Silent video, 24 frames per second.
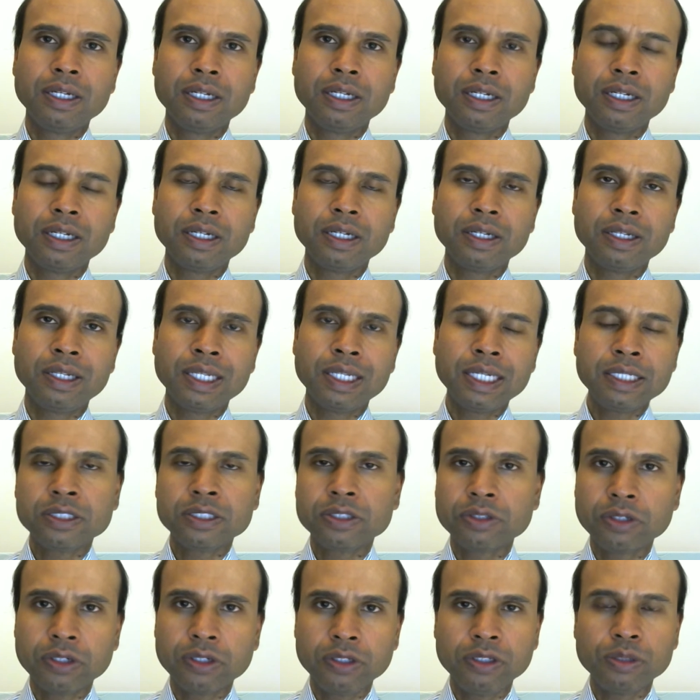uh,
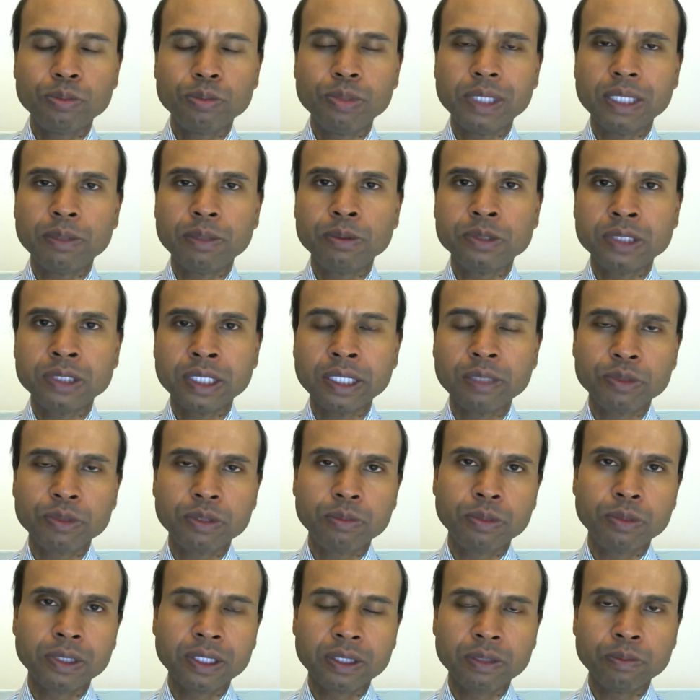later on you'll be able to help
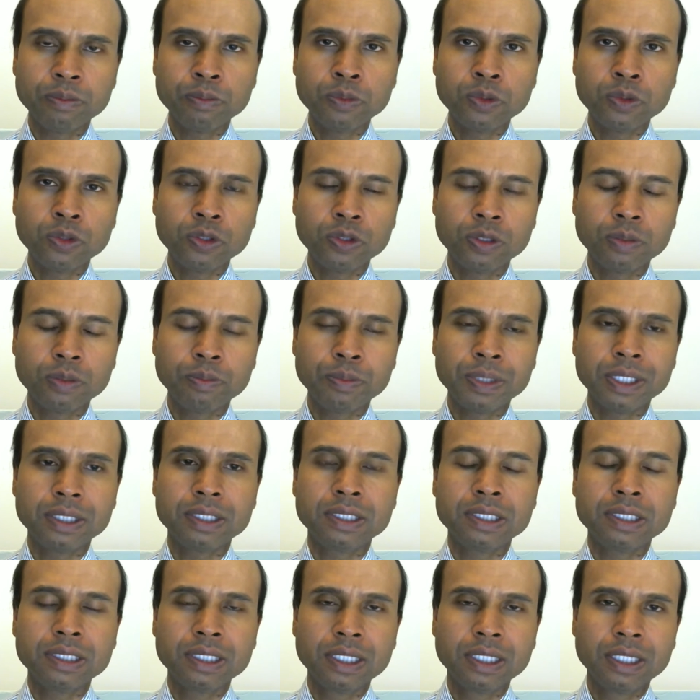your brother more.
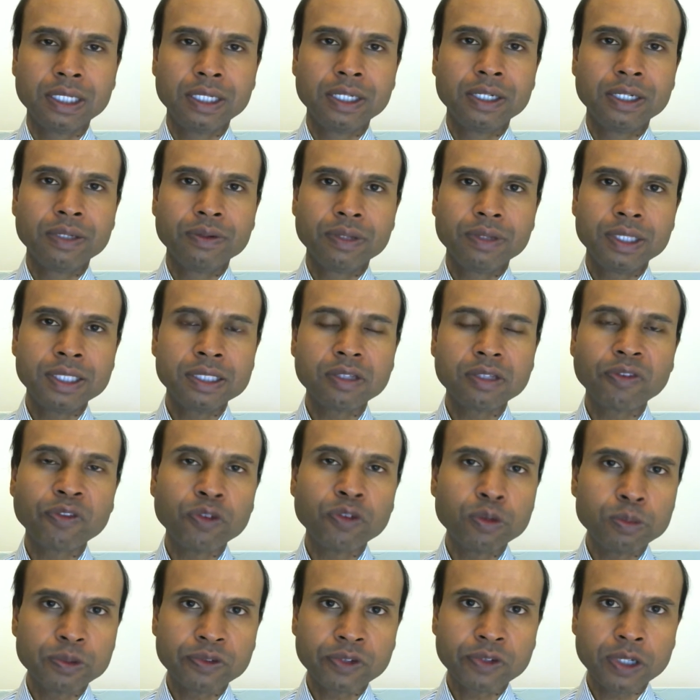But this is a
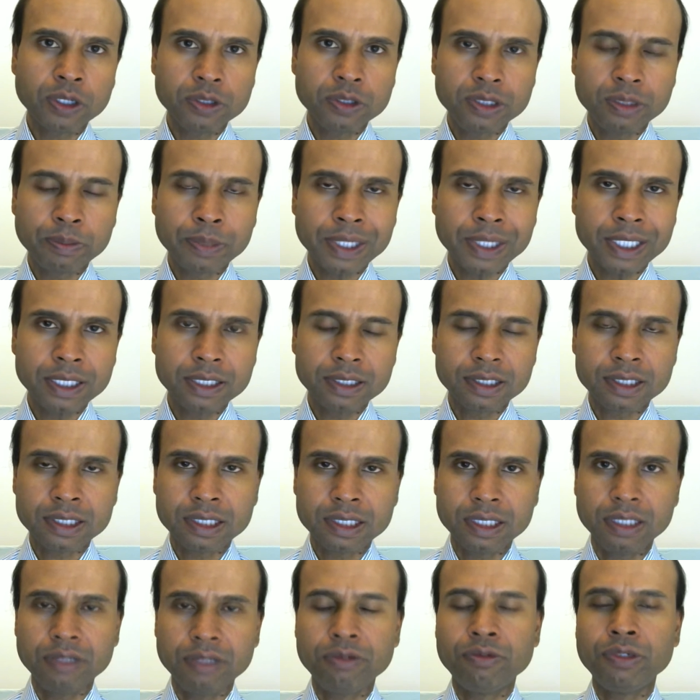form of
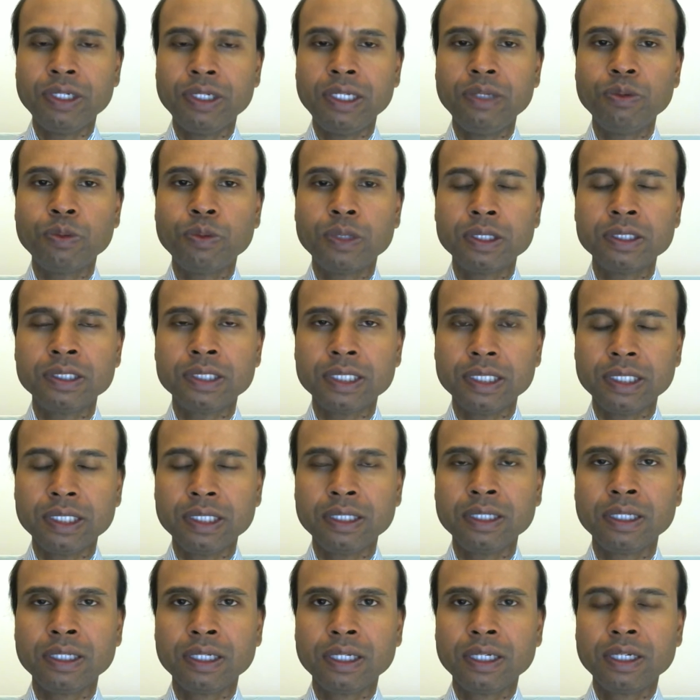codependency, really
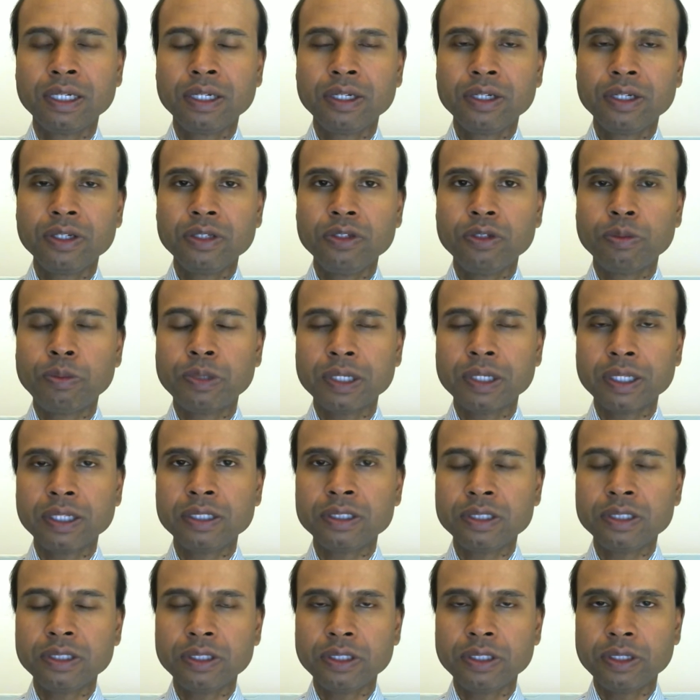wanting your
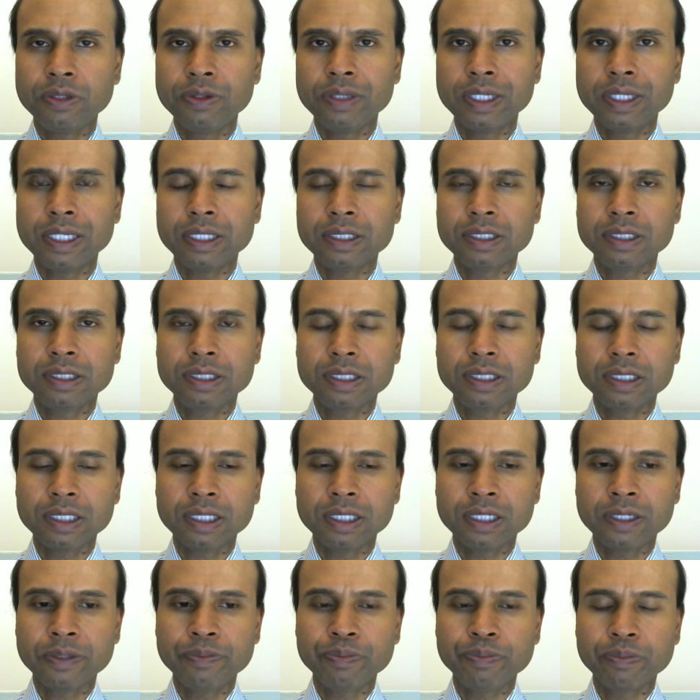brother to know that
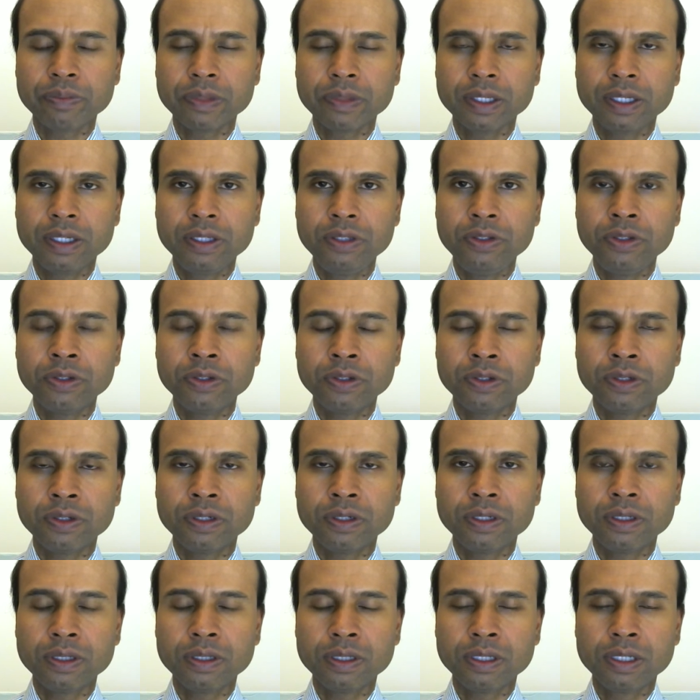uh,
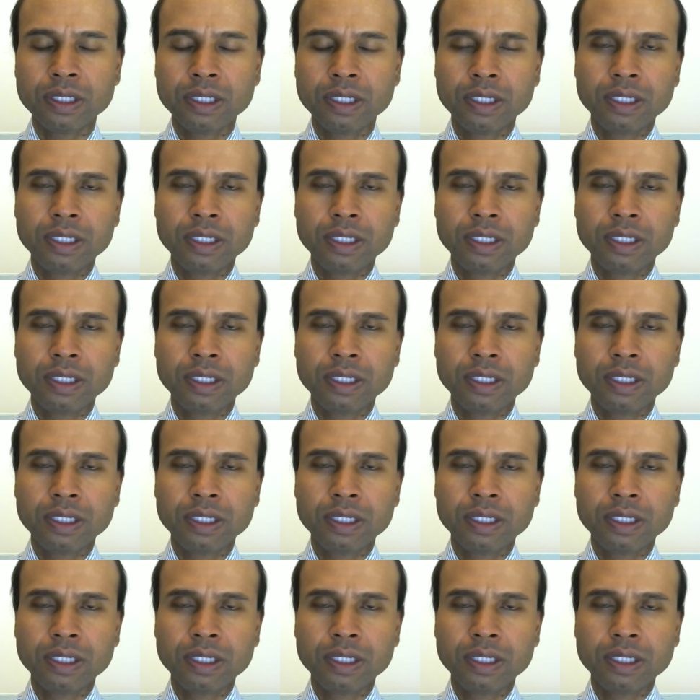you're